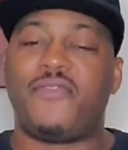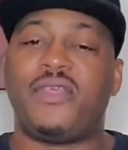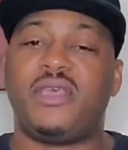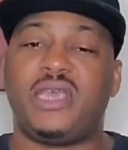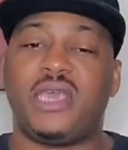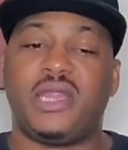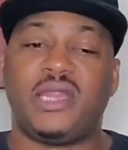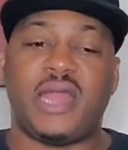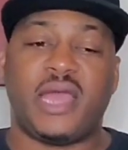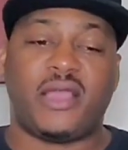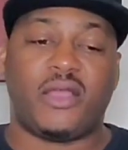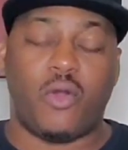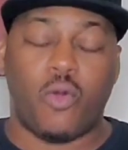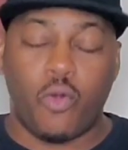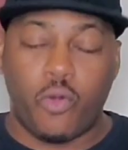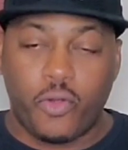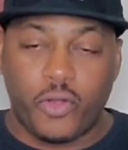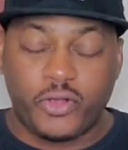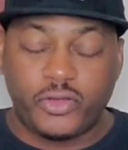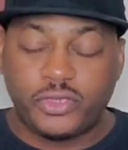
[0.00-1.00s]
definitely getting
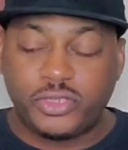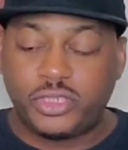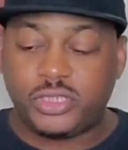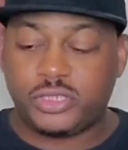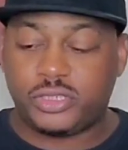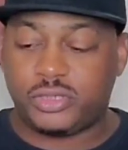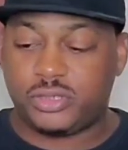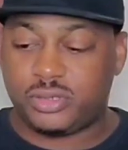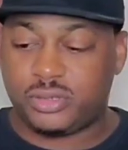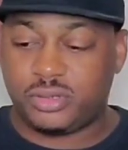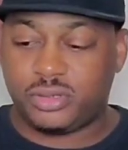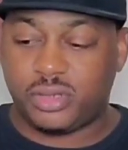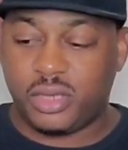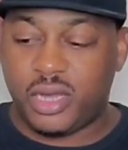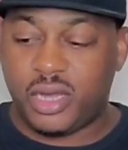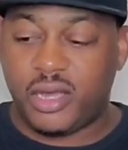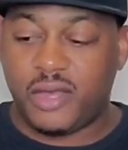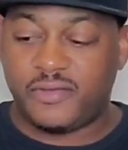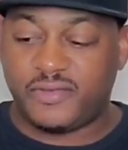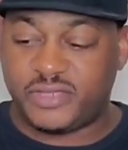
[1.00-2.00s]
like orange
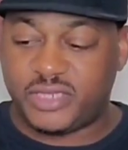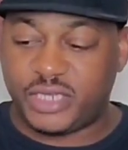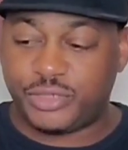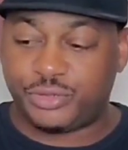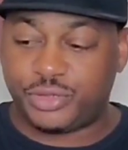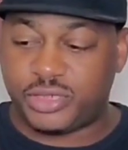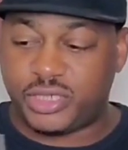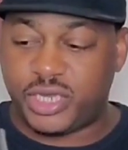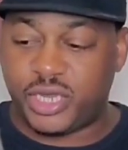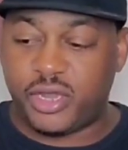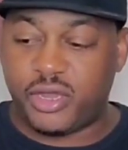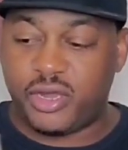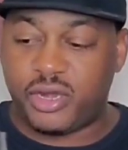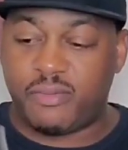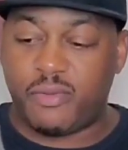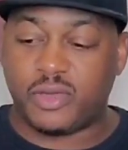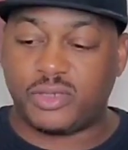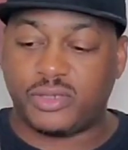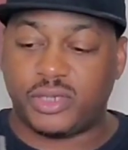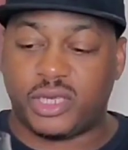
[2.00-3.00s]
citrus here,
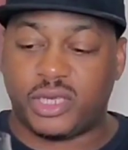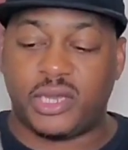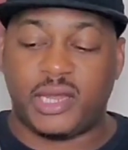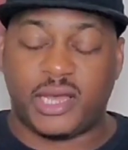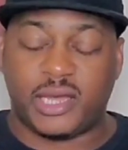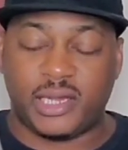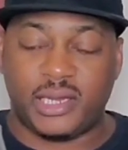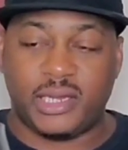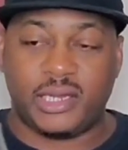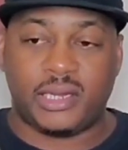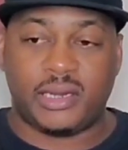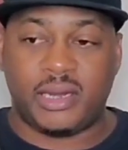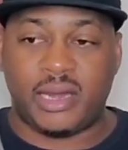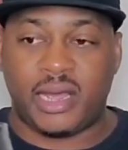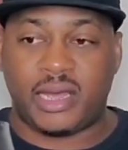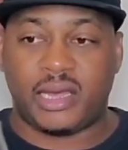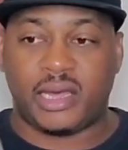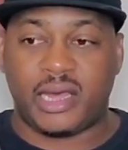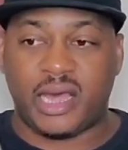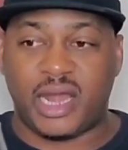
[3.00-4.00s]
and I'm also getting like
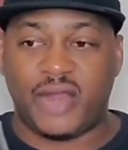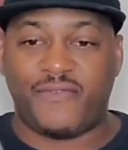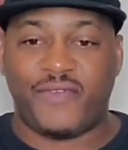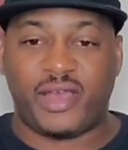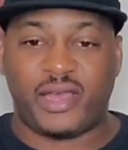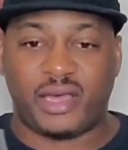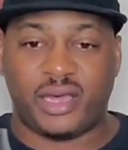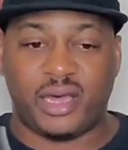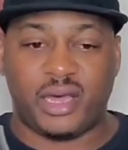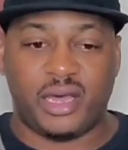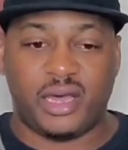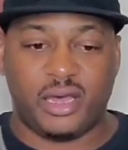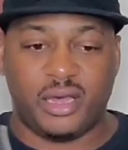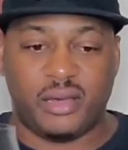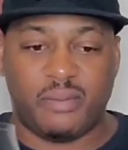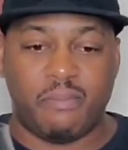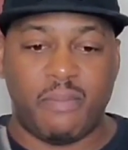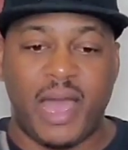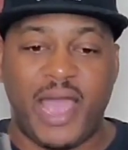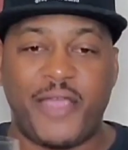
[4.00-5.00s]

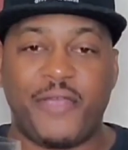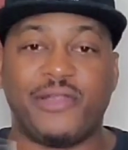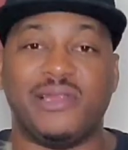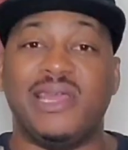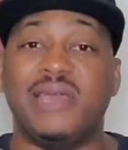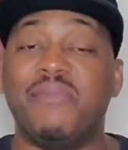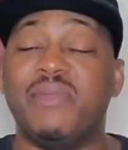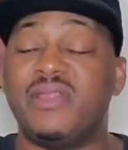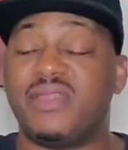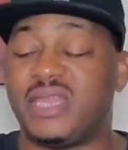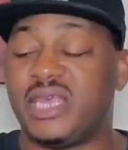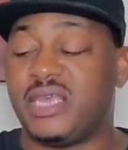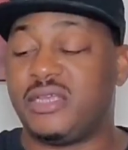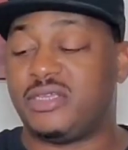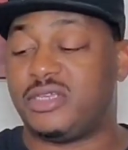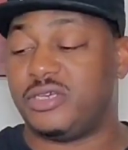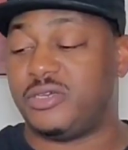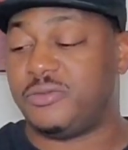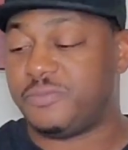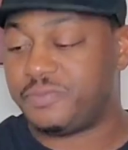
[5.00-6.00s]
a Meyer lemon
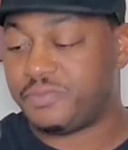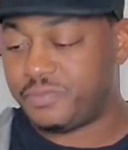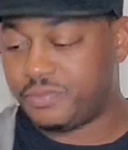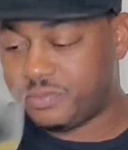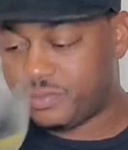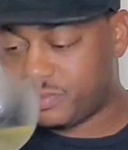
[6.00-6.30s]
thing too.